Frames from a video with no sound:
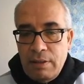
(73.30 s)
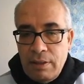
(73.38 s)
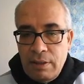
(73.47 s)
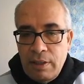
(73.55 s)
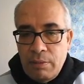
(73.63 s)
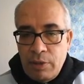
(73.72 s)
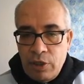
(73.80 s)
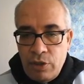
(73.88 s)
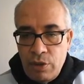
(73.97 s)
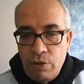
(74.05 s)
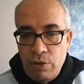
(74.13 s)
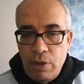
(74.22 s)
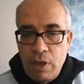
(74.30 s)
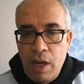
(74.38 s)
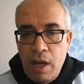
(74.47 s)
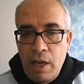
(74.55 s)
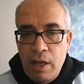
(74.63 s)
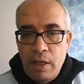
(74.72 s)
Number 2,
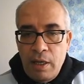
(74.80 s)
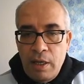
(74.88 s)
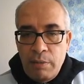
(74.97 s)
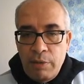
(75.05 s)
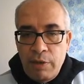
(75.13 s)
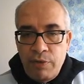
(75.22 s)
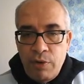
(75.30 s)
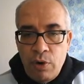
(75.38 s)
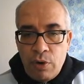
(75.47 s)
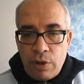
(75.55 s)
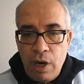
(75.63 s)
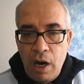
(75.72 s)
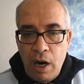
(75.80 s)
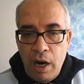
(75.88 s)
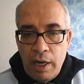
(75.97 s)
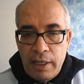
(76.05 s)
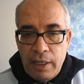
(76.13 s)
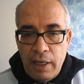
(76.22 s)
before
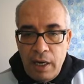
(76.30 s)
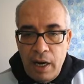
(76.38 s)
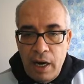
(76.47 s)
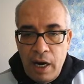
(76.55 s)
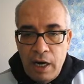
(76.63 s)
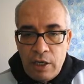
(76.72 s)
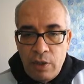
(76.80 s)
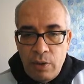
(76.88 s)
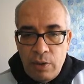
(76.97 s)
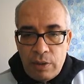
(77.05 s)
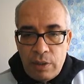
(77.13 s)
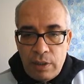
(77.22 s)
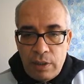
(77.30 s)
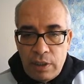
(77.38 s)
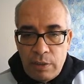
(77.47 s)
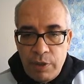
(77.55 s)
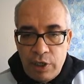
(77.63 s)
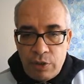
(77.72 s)
I use
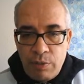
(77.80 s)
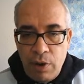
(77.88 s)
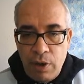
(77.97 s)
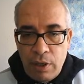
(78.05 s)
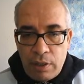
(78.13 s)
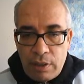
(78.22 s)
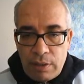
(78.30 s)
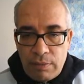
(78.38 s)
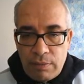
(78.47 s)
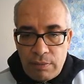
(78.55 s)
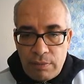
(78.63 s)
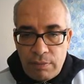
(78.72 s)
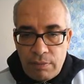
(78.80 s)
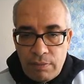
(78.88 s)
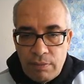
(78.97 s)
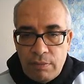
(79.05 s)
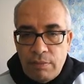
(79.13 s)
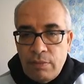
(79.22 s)
speech marks.
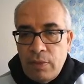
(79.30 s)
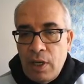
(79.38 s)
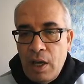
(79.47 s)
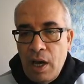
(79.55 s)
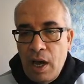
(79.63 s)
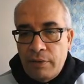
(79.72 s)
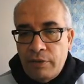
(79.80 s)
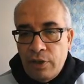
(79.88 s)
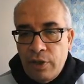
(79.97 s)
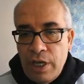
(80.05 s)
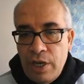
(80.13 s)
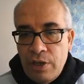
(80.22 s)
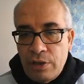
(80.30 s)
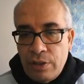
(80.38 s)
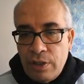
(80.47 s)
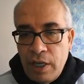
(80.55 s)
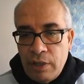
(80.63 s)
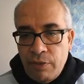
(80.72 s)
After year
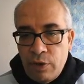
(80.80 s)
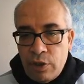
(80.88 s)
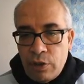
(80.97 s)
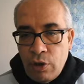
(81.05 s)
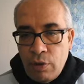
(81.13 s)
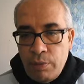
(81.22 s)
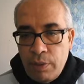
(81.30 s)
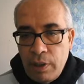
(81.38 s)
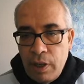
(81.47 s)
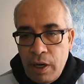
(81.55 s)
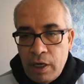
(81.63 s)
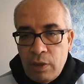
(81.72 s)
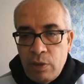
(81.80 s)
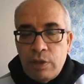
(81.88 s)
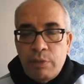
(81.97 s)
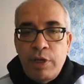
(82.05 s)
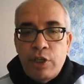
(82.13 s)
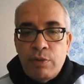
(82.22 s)
and full stop, I use
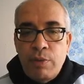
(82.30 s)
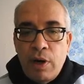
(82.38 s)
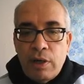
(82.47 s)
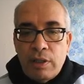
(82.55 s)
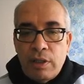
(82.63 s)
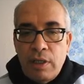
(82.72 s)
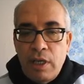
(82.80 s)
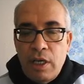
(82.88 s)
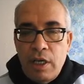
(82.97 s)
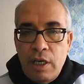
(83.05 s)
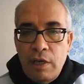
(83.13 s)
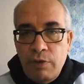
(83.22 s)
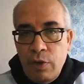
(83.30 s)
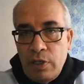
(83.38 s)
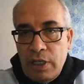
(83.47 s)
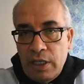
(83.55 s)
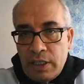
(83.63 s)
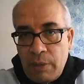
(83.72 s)
speech marks. If you
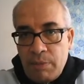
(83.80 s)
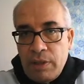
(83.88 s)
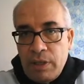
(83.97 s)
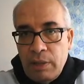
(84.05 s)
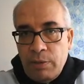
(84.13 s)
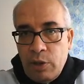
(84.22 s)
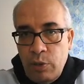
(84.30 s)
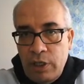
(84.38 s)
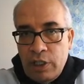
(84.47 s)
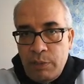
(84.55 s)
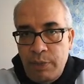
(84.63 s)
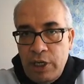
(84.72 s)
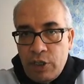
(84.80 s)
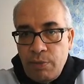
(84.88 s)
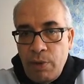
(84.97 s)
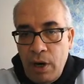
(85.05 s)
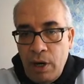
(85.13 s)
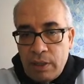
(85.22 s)
see something between speech
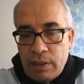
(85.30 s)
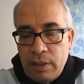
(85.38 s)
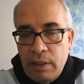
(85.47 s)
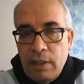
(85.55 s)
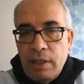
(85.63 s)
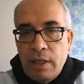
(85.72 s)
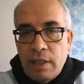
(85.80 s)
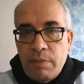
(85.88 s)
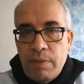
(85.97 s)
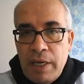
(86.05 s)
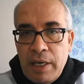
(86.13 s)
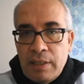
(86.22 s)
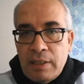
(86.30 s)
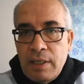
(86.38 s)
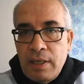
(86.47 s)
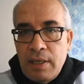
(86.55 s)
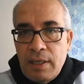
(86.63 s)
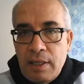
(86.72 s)
marks, it means
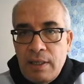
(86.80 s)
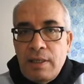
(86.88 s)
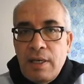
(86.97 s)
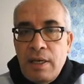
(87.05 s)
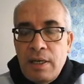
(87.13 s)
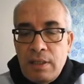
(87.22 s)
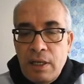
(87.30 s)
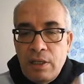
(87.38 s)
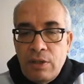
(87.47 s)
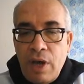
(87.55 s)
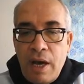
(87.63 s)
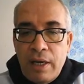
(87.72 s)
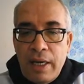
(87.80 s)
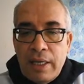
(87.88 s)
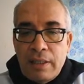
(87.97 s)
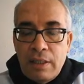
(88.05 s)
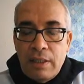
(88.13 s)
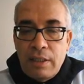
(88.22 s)
this is
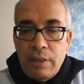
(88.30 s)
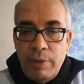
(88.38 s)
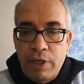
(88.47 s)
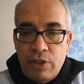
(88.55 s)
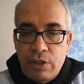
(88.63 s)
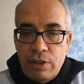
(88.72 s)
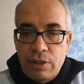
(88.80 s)
direct speech.